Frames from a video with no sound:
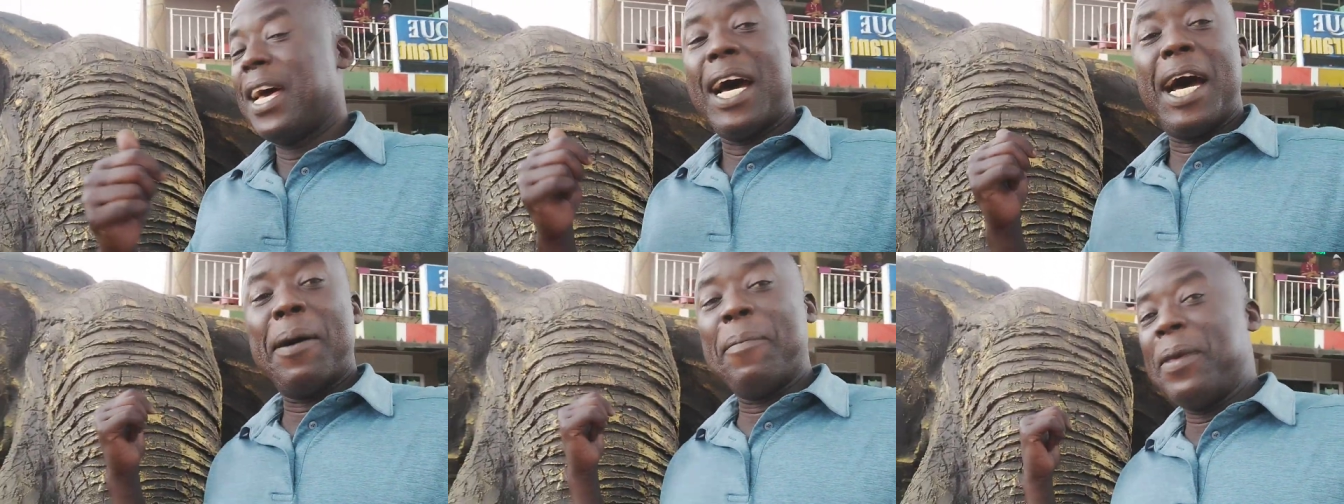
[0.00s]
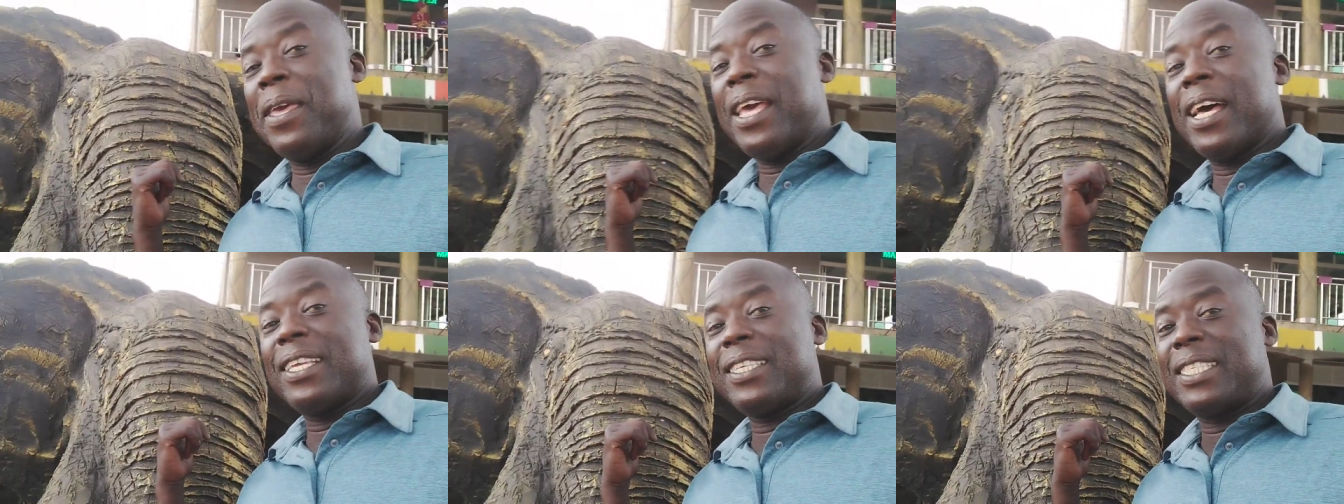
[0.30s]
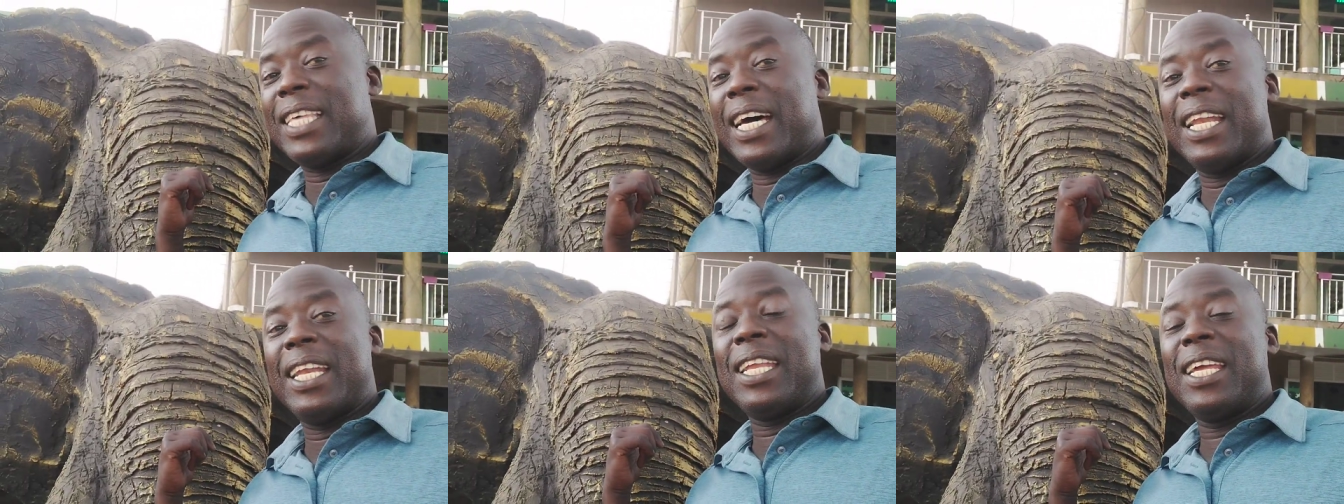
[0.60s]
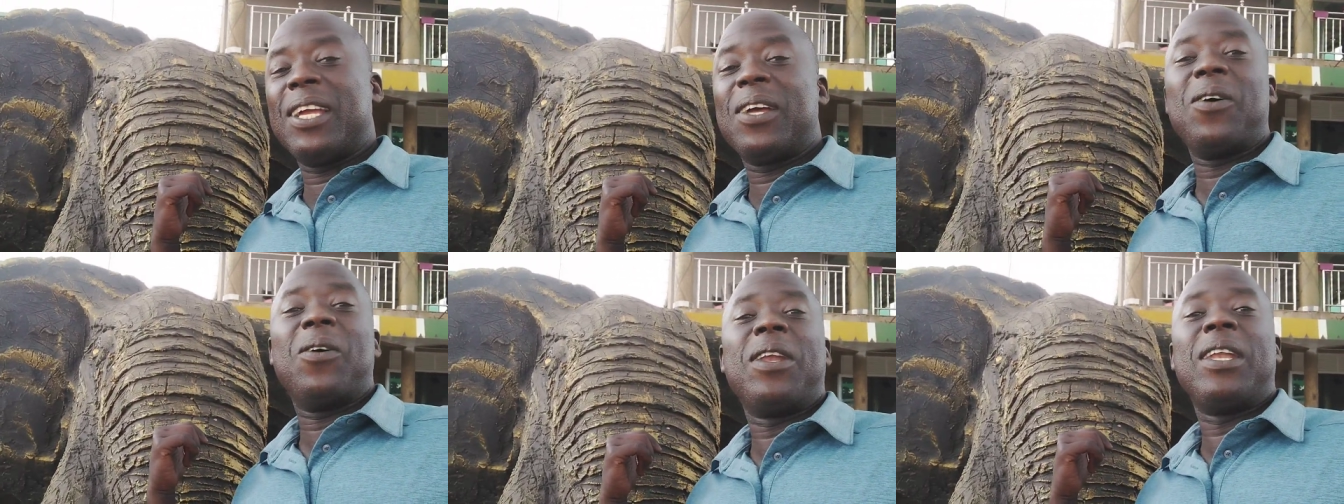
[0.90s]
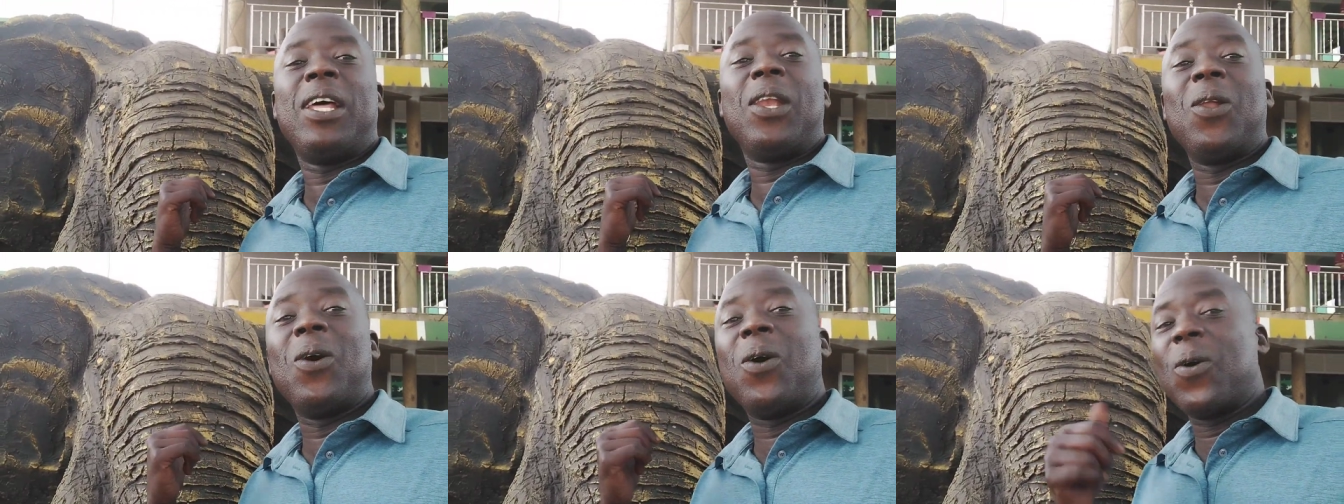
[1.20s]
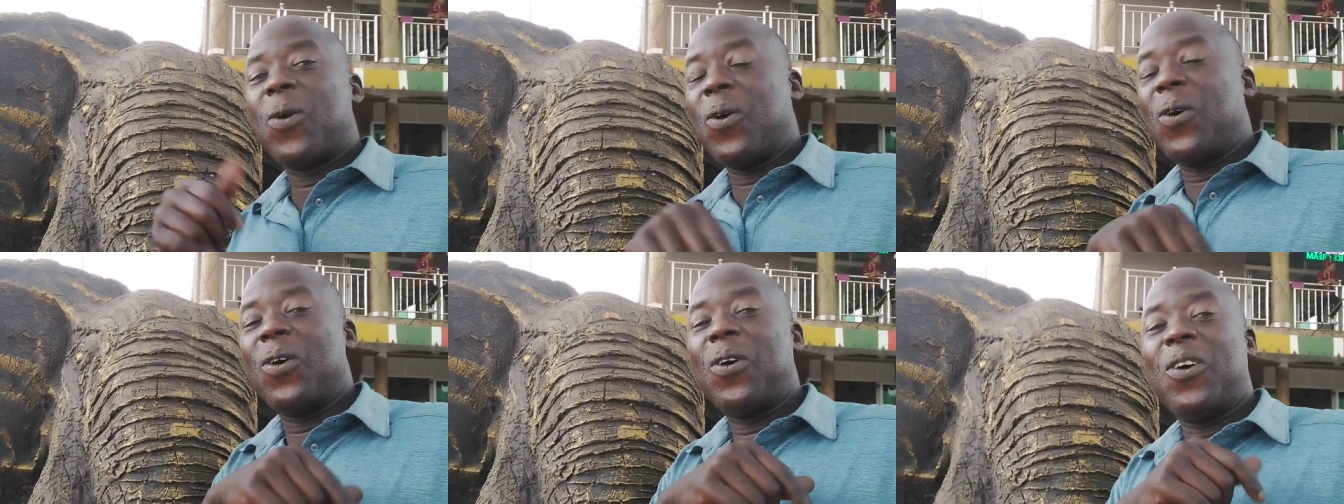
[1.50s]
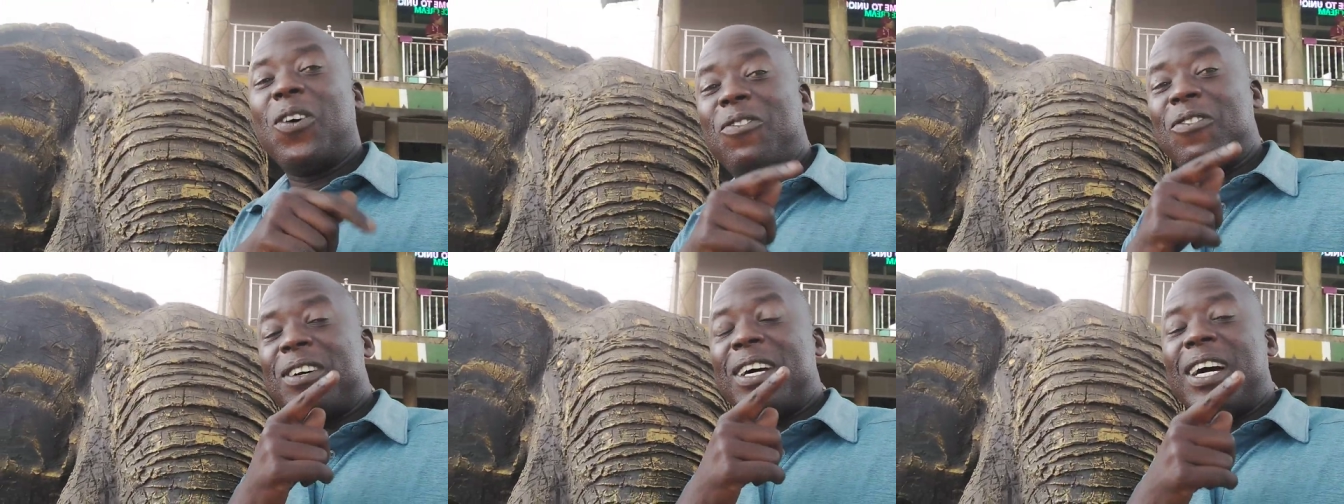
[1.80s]
I'm here standing on the logo
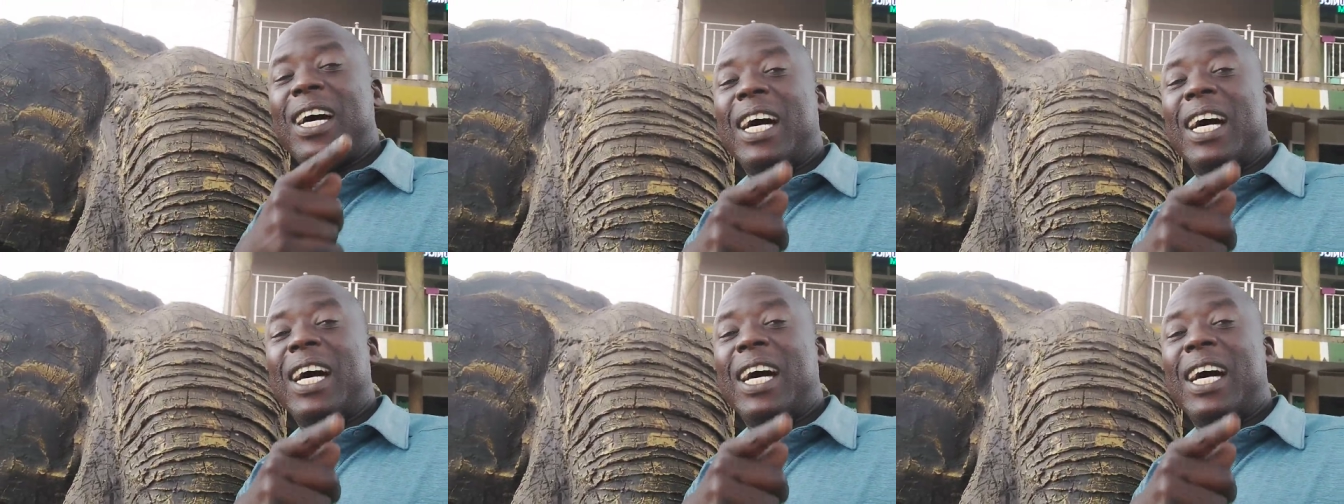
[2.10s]
of